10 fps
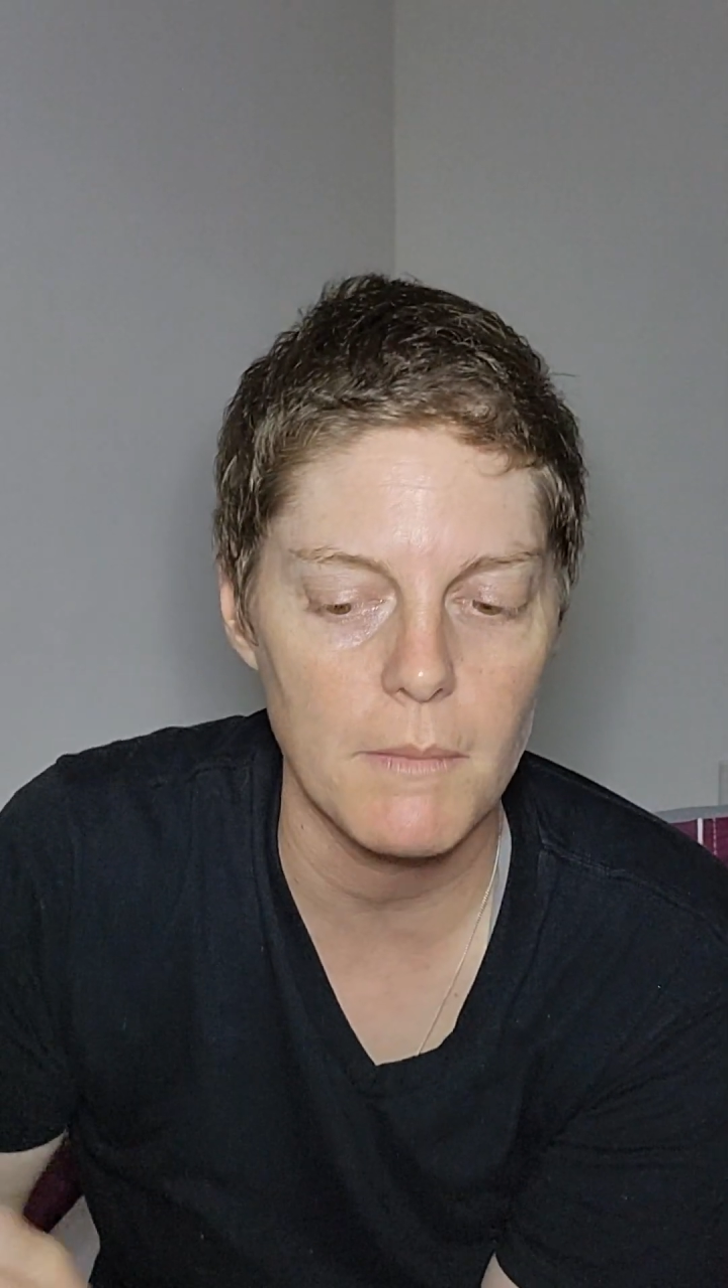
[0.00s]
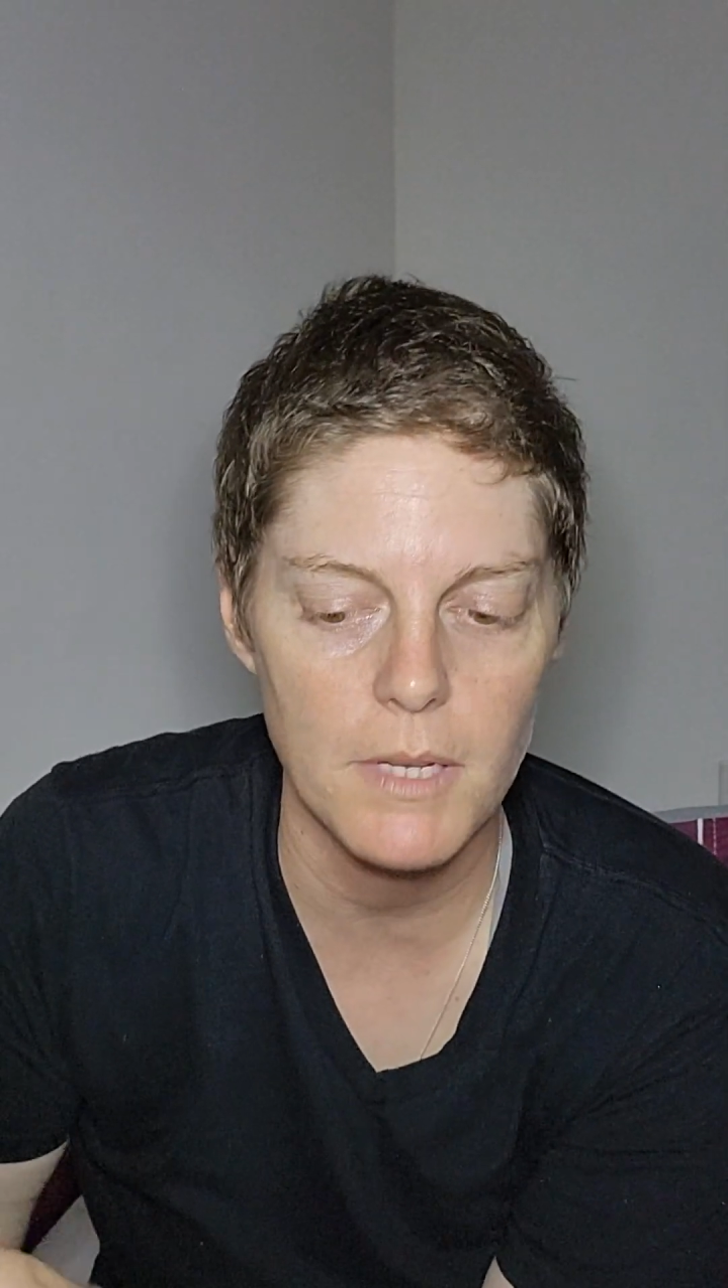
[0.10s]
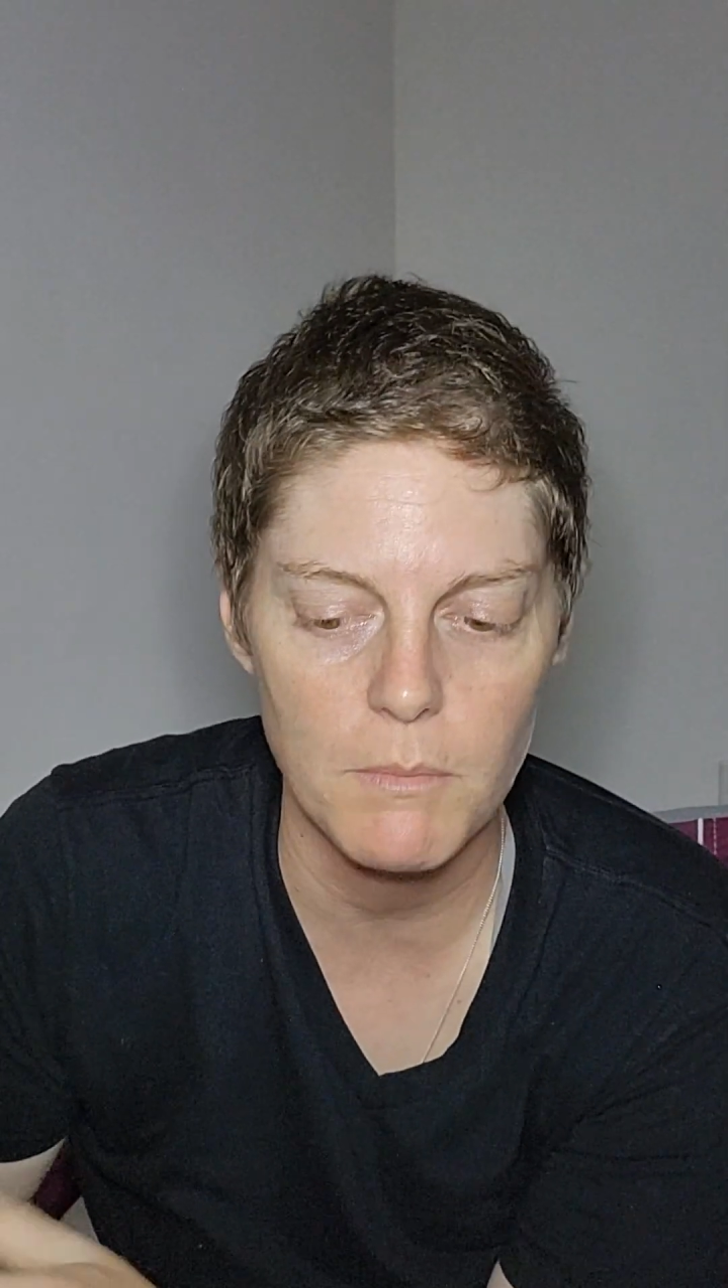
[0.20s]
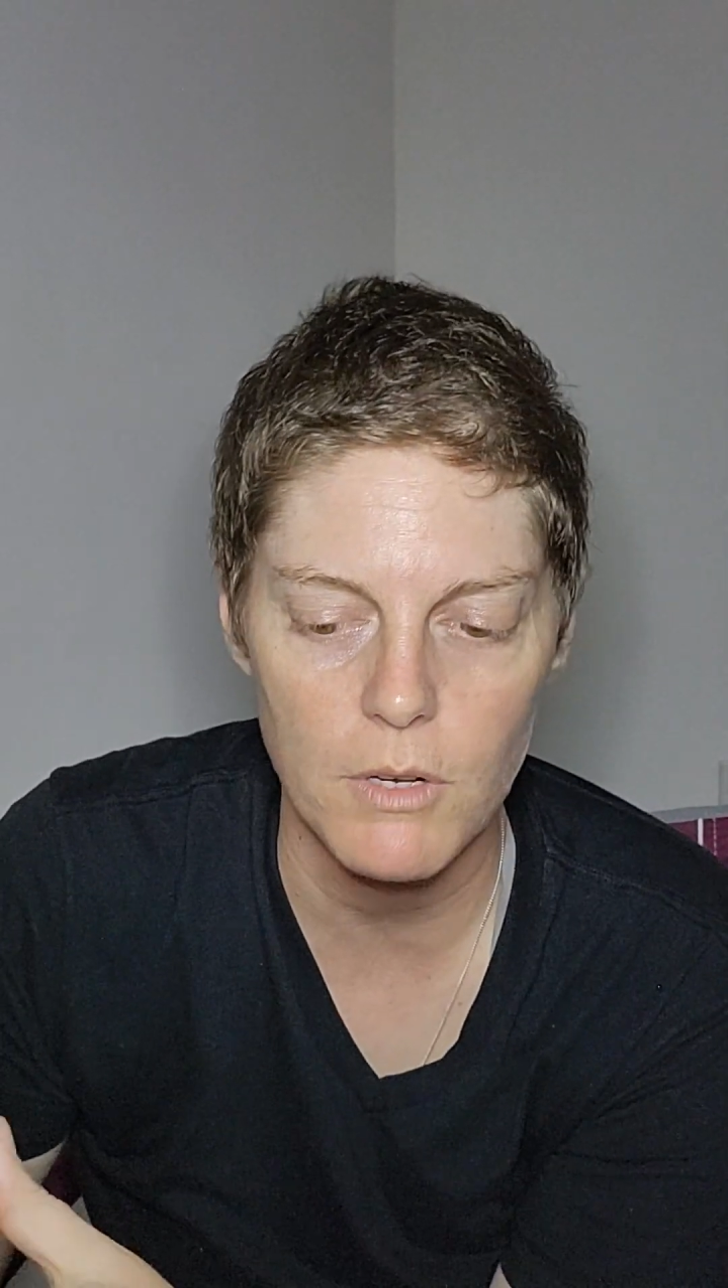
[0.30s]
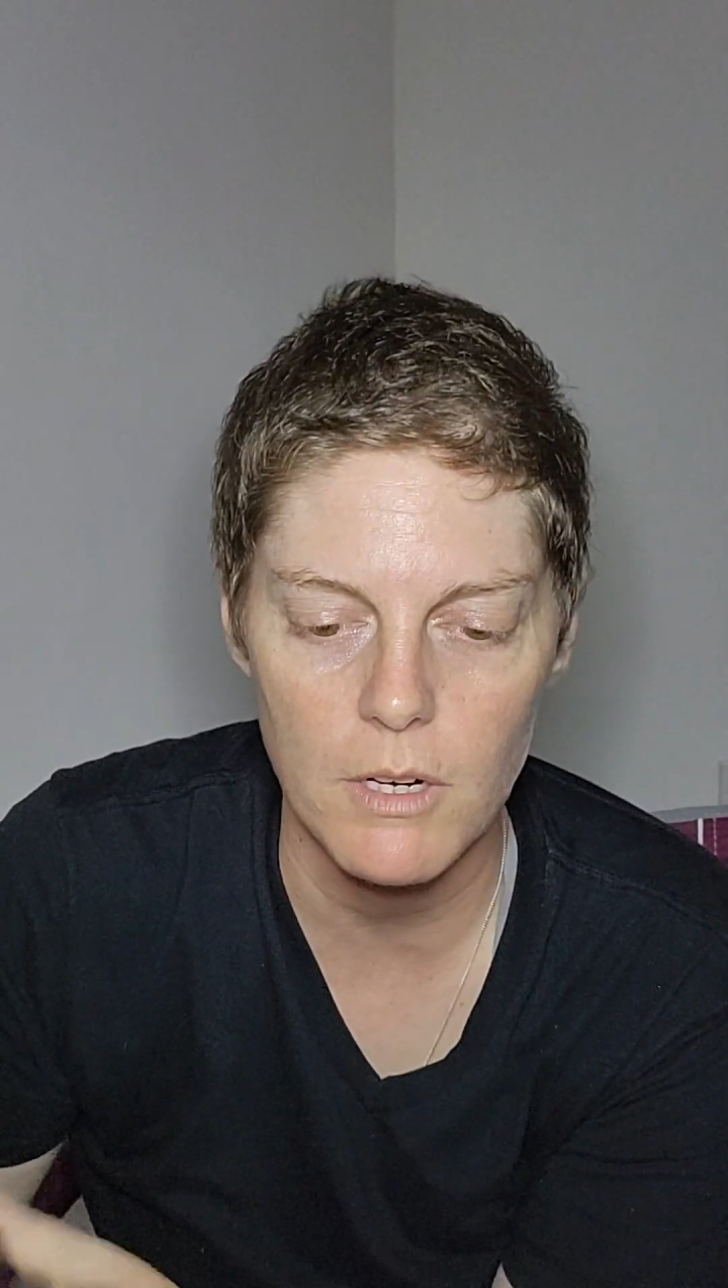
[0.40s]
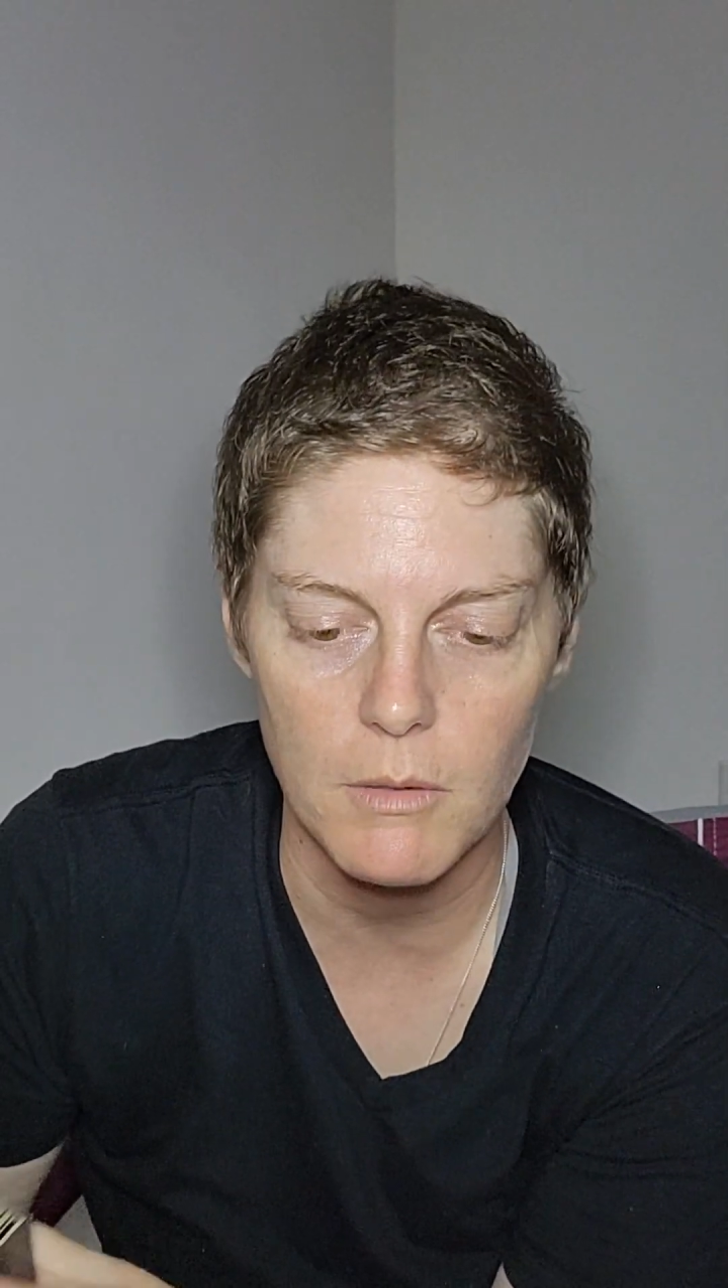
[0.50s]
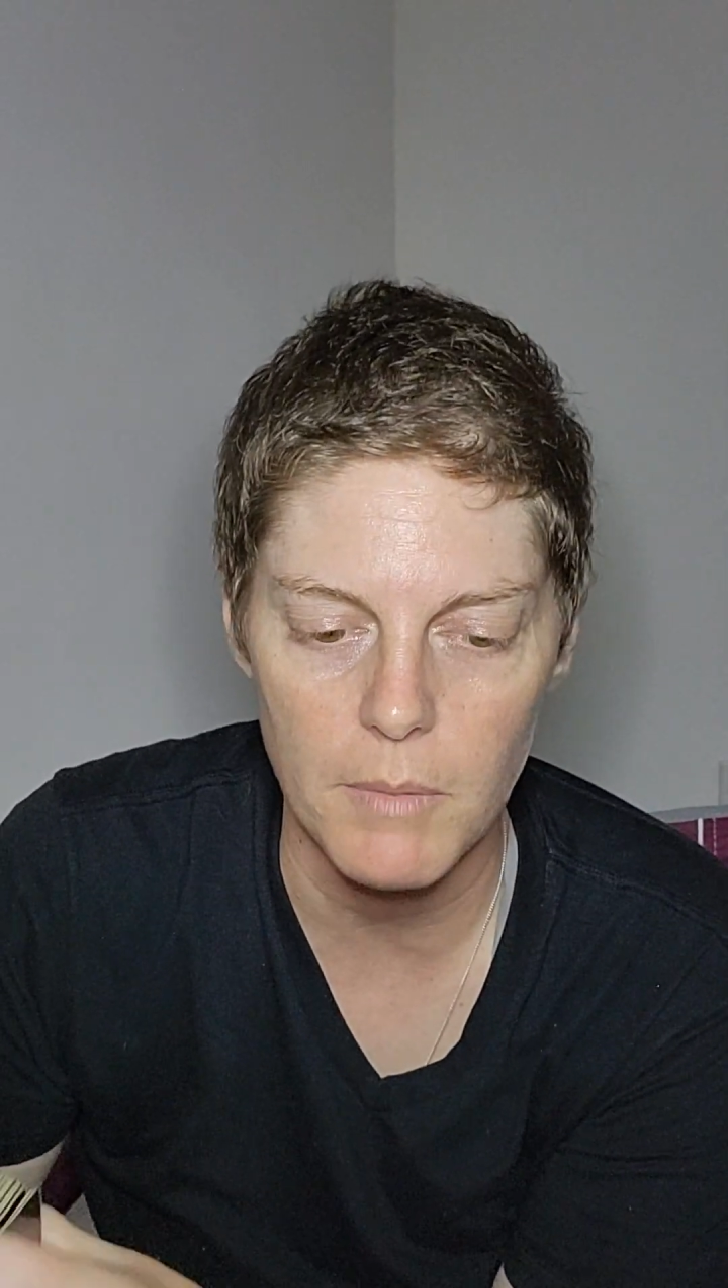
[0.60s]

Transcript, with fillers: being put on a